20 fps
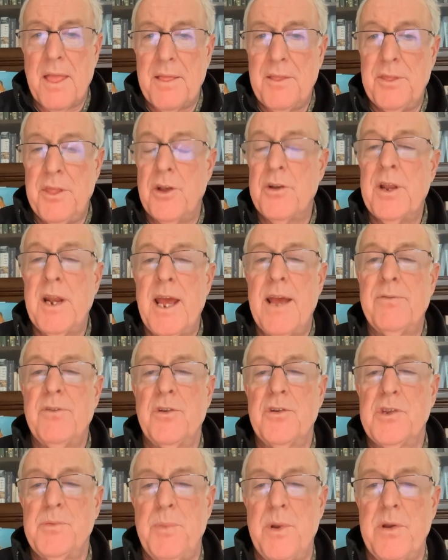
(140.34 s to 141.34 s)
they're going to have to
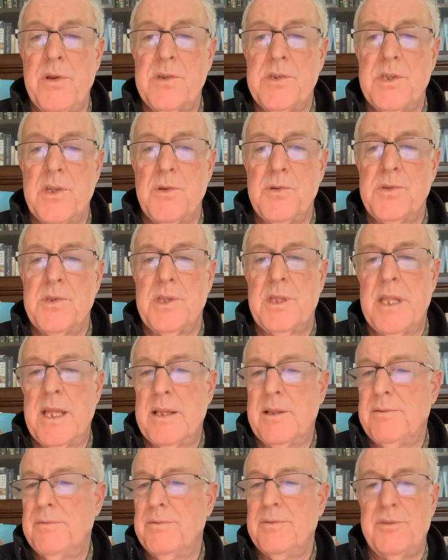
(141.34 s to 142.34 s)
experience
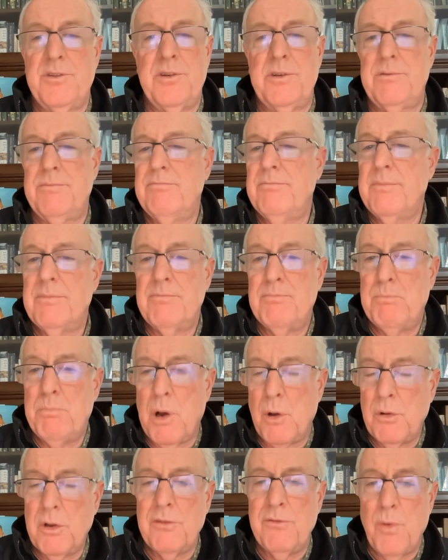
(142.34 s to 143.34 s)
the
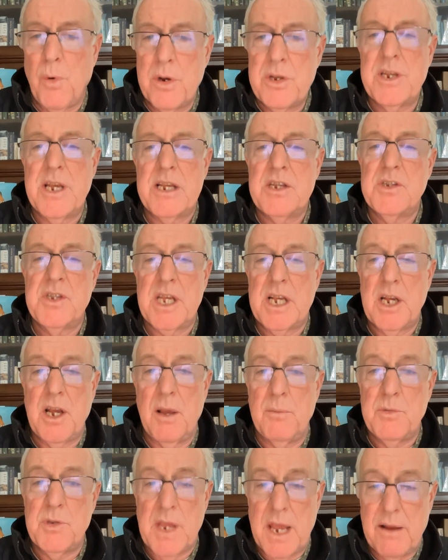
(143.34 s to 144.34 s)
polar vortex that
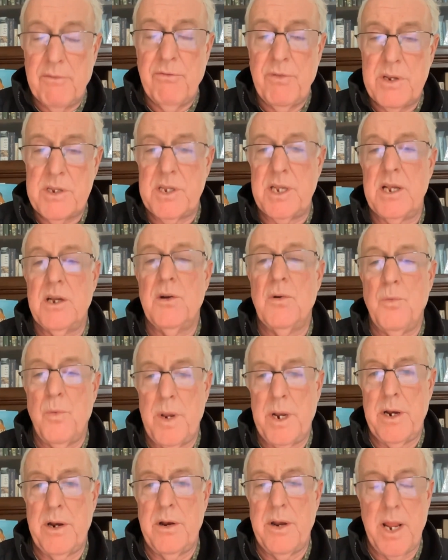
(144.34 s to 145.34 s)
comes every single
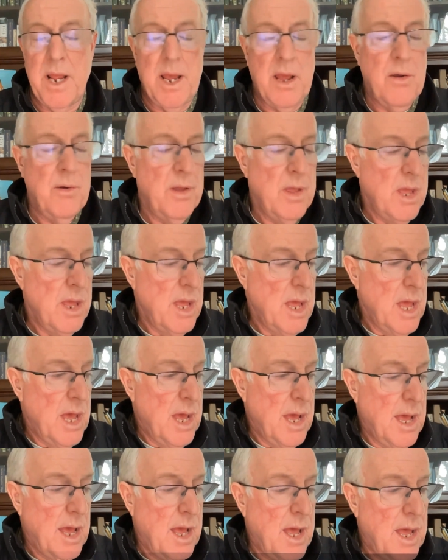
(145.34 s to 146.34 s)
winter
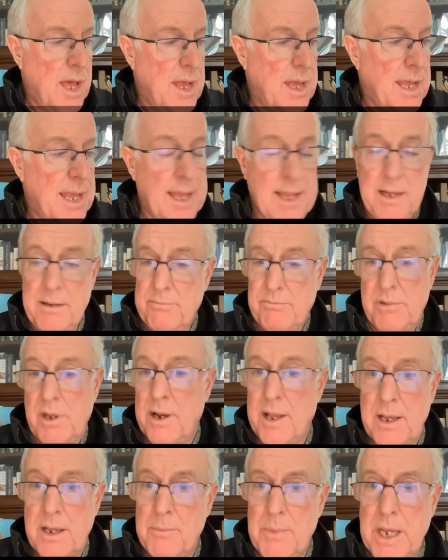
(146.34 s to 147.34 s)
now. And they're
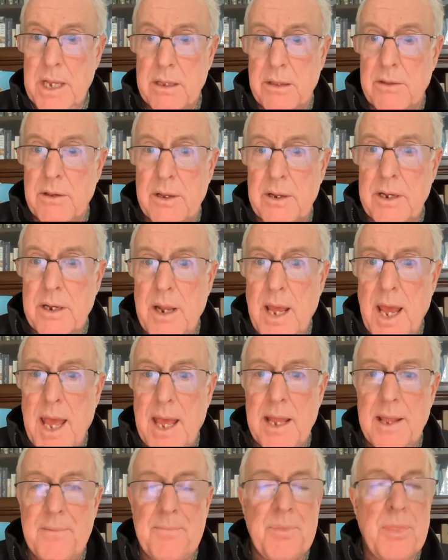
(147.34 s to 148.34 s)
not going to make it. They're going to
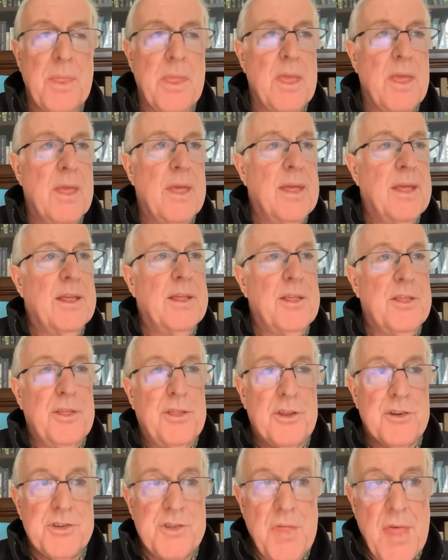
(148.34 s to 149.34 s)
die.
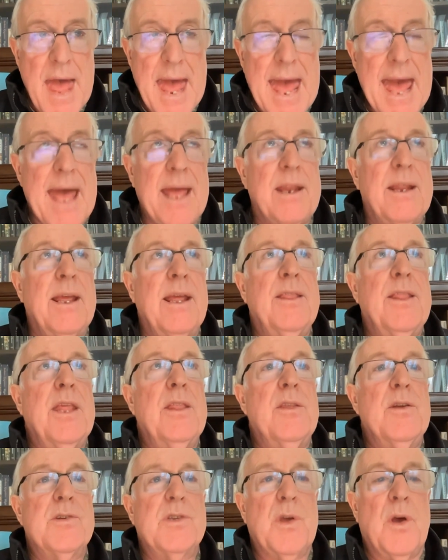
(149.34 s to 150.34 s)
There's that. And then
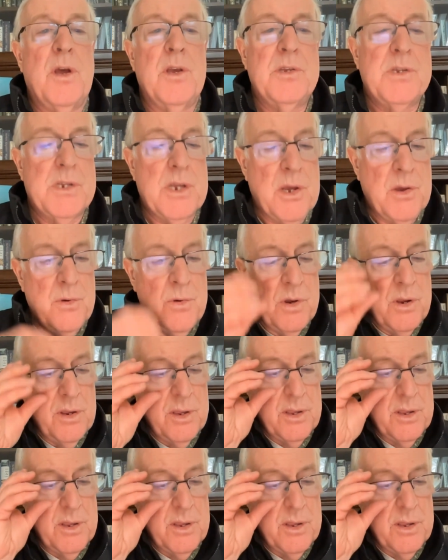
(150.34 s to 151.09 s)
there's also,